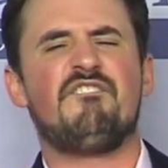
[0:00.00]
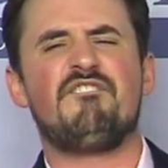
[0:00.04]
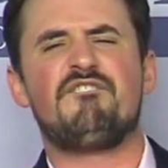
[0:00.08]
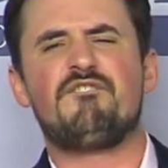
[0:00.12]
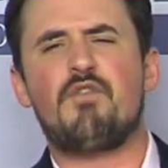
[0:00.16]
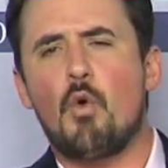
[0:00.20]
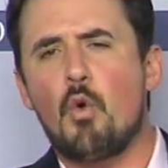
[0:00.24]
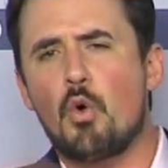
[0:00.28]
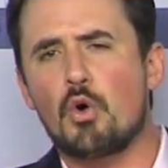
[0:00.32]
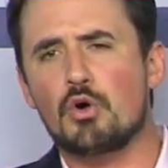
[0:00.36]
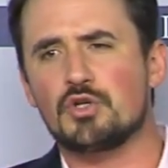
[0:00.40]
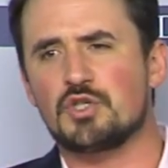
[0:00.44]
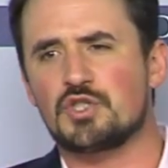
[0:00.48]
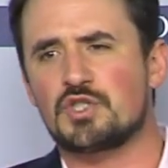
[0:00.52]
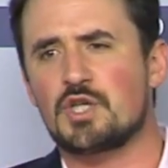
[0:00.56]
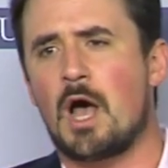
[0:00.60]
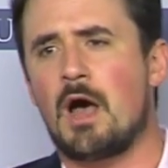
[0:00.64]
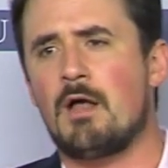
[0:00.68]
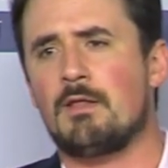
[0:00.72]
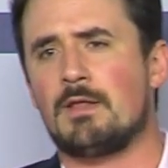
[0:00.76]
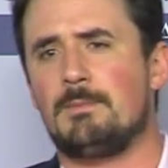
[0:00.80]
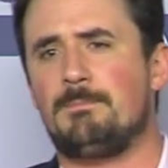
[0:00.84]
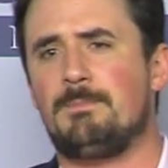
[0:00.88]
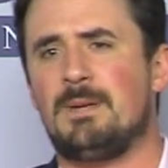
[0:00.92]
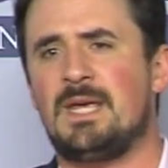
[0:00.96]
four
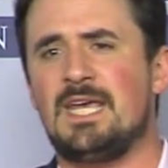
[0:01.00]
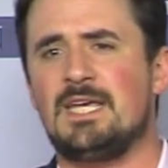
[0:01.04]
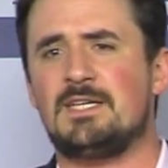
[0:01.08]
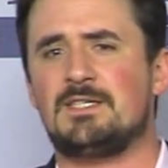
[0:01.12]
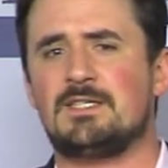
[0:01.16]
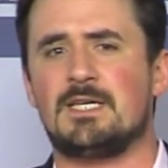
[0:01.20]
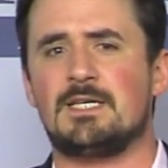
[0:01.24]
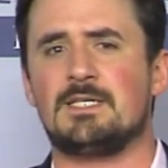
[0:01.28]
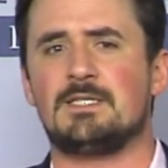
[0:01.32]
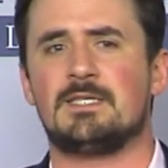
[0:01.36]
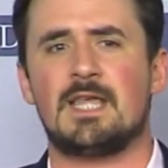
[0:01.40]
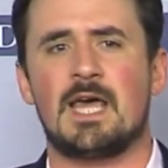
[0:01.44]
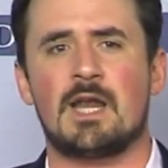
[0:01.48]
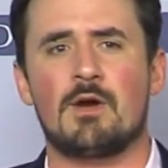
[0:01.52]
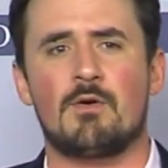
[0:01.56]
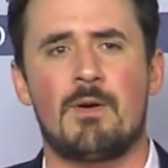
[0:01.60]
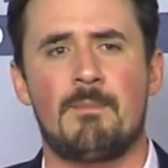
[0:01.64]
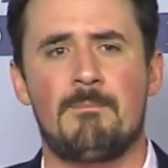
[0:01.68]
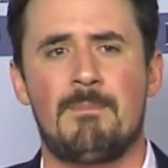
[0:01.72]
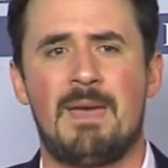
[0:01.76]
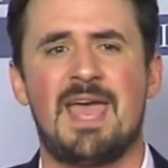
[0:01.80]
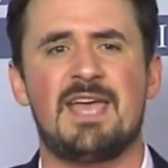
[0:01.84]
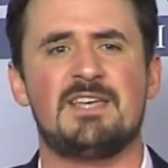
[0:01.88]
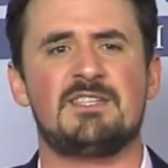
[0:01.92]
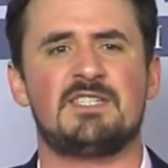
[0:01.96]
solid pieces that are
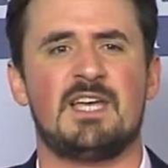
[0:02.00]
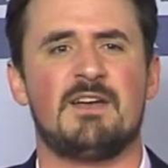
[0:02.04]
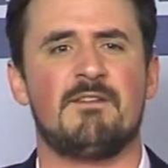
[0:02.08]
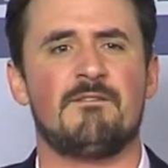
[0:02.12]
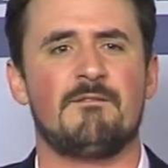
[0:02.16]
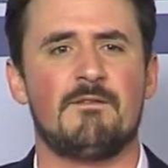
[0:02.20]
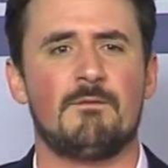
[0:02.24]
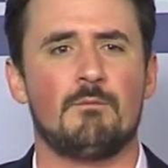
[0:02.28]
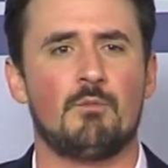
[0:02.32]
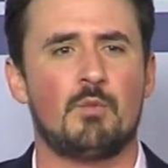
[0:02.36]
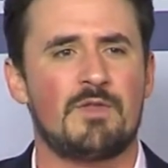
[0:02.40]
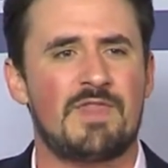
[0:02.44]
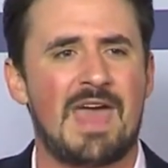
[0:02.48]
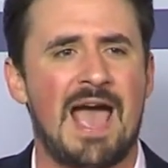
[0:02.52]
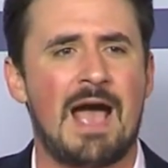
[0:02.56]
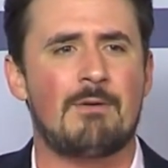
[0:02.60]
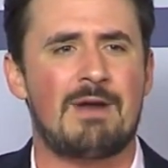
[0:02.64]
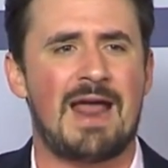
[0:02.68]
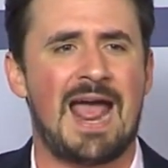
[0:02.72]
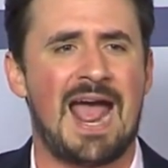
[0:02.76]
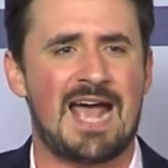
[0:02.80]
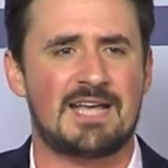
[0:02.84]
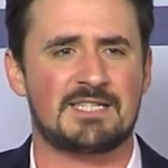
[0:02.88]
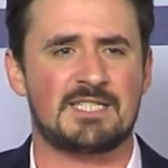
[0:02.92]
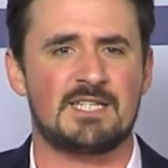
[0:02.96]
amazing without
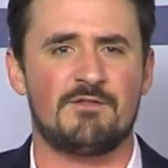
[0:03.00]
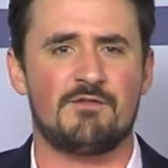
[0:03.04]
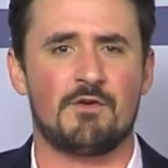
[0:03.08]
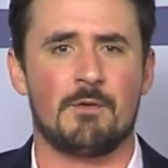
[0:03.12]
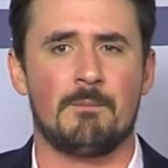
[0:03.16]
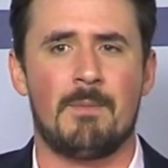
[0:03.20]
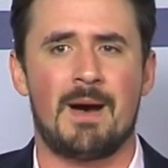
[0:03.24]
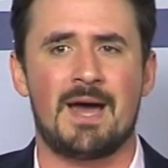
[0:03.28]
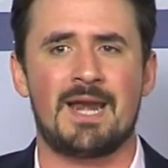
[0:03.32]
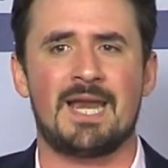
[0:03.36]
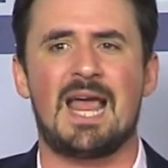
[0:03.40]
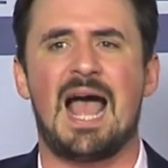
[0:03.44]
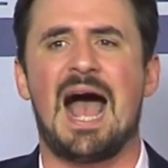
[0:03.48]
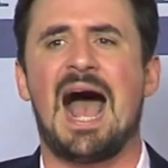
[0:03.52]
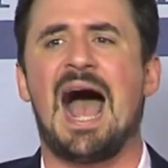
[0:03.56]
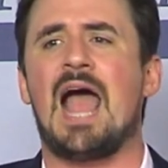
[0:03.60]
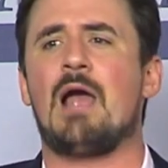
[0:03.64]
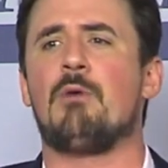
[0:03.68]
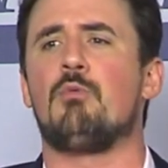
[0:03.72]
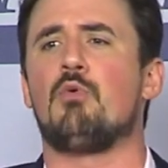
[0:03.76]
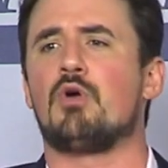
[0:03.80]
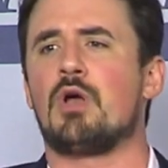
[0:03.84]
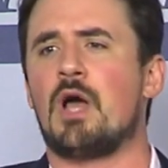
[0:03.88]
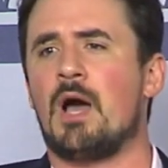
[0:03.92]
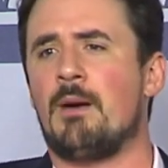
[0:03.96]
asking for money, I
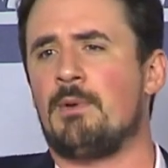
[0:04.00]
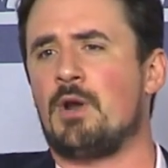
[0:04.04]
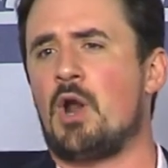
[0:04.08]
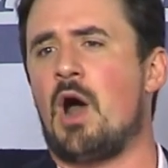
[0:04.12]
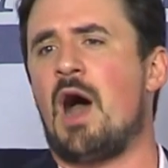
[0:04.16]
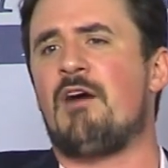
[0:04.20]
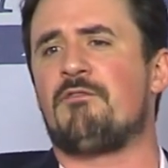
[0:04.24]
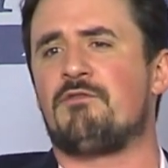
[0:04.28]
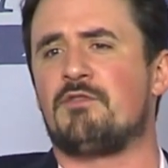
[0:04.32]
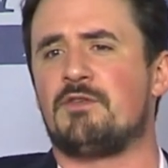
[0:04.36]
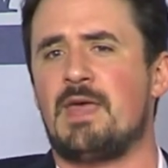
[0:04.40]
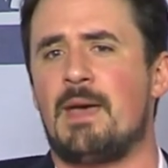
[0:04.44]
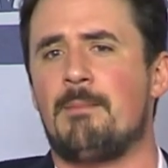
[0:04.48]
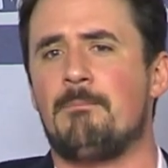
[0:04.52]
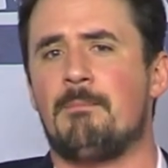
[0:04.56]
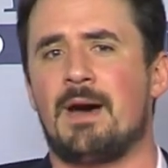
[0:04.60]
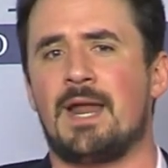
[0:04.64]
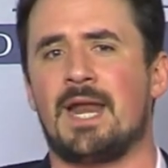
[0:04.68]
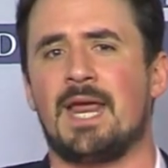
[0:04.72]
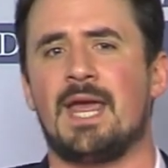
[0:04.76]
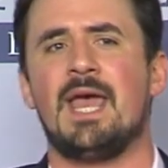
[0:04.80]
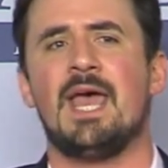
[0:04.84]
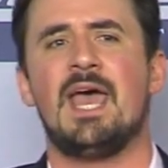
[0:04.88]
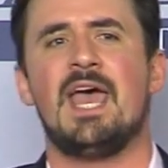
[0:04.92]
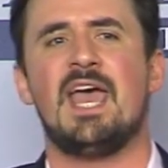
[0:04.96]
will come and offer them
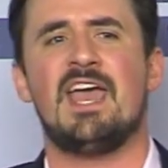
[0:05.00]
money.